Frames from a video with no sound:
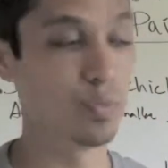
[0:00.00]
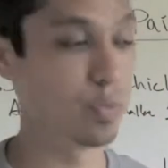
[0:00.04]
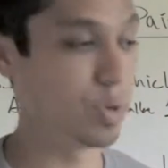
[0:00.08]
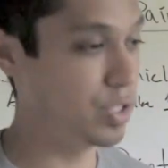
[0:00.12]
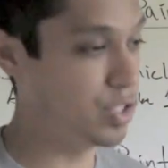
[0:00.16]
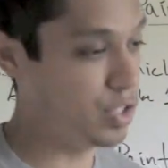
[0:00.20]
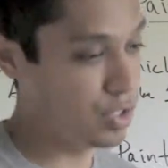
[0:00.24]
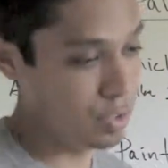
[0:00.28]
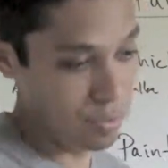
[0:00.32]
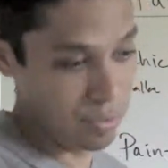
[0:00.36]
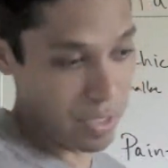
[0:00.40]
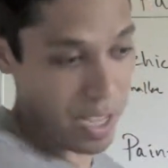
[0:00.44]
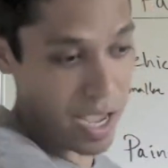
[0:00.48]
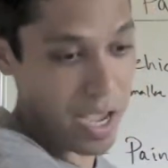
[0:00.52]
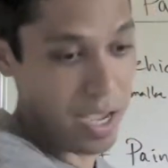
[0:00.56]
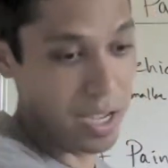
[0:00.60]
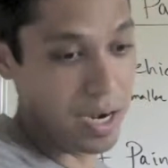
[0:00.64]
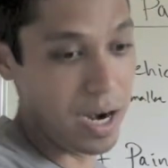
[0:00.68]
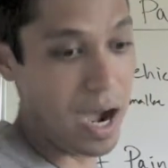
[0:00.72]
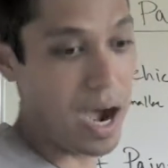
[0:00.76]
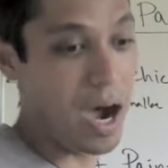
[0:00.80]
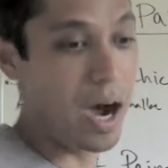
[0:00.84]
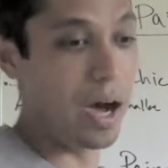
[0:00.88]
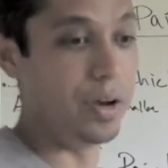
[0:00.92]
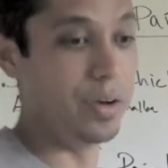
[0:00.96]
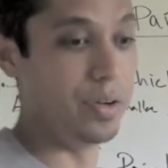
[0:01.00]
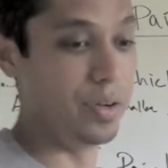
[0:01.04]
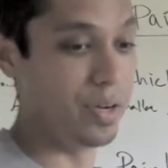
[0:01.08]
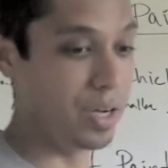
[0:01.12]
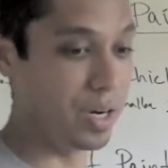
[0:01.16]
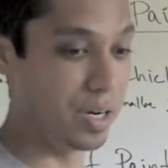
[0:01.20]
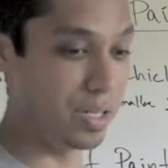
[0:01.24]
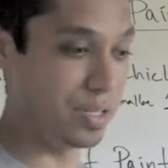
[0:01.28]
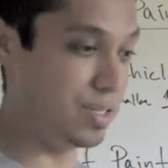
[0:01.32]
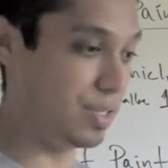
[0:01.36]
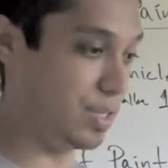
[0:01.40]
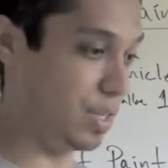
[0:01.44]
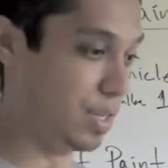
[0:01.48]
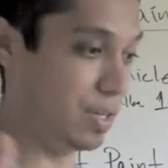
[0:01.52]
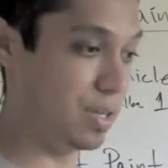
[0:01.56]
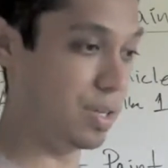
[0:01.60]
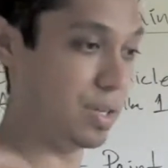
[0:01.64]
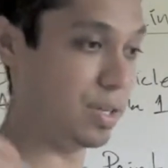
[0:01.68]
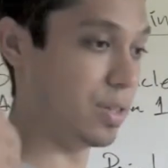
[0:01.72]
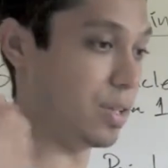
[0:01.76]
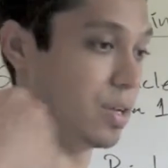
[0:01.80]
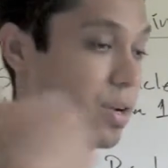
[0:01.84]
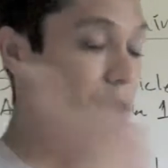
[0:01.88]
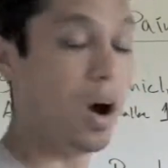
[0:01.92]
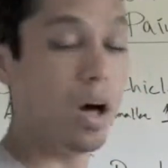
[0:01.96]
once you lay it on,
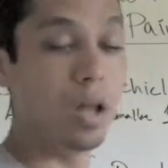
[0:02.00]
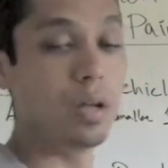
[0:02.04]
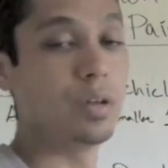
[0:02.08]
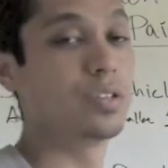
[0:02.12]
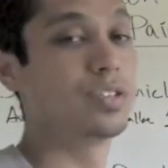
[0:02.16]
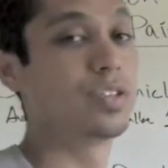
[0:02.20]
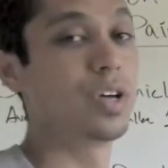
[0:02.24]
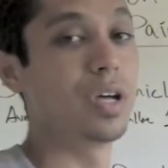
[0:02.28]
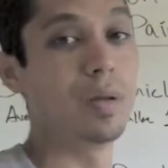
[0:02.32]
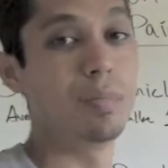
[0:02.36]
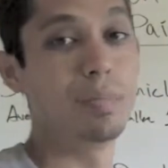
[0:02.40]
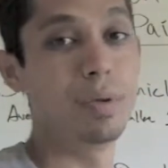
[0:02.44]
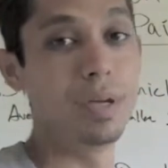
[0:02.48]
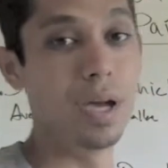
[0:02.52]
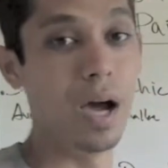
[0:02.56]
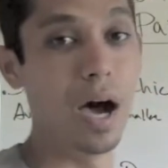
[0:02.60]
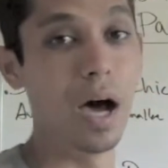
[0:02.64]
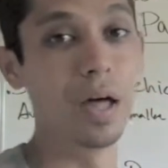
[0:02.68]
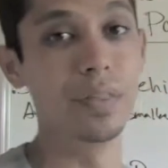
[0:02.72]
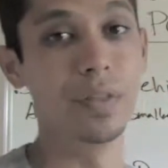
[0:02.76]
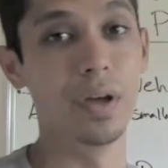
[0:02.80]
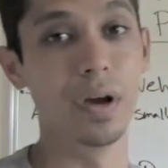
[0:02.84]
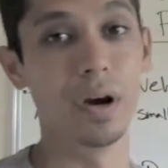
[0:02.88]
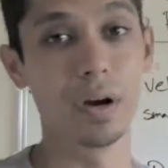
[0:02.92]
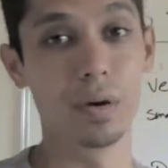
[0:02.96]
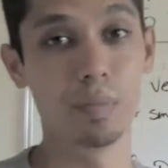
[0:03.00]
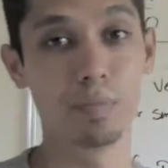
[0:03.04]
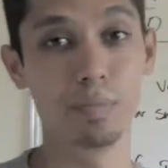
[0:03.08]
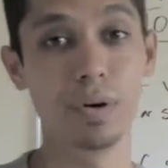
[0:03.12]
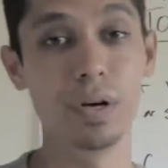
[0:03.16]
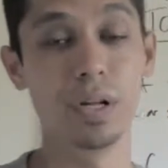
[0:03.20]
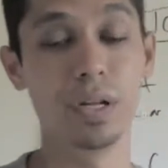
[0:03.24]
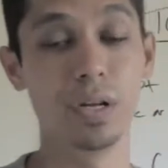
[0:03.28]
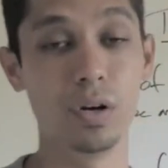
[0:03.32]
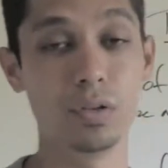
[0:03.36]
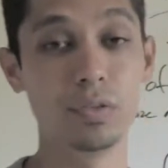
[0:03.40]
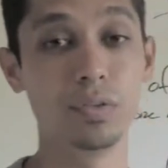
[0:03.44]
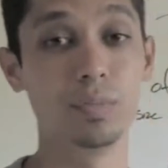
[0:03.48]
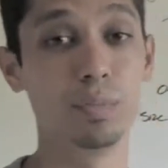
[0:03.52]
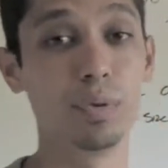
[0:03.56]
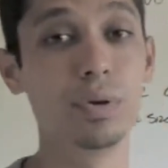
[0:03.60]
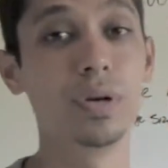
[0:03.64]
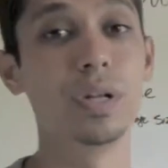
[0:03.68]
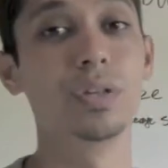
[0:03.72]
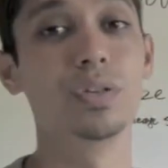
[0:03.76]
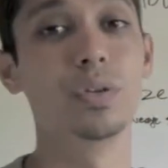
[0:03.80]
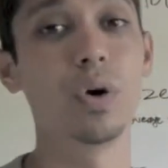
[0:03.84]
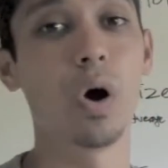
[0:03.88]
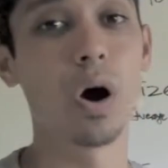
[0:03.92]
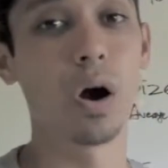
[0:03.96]
the color's gonna be on there,
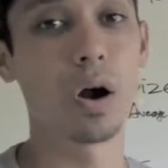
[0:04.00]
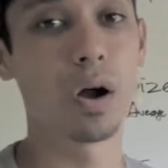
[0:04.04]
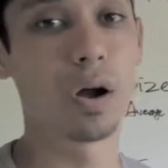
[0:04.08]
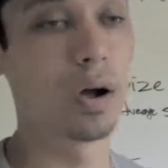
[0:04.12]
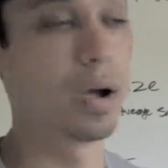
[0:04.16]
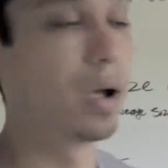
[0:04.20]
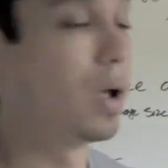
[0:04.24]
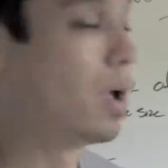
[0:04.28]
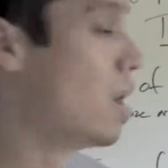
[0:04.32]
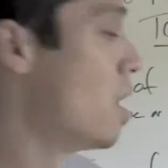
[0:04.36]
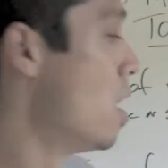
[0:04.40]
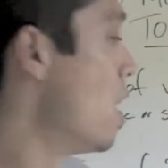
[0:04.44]
pretty dark.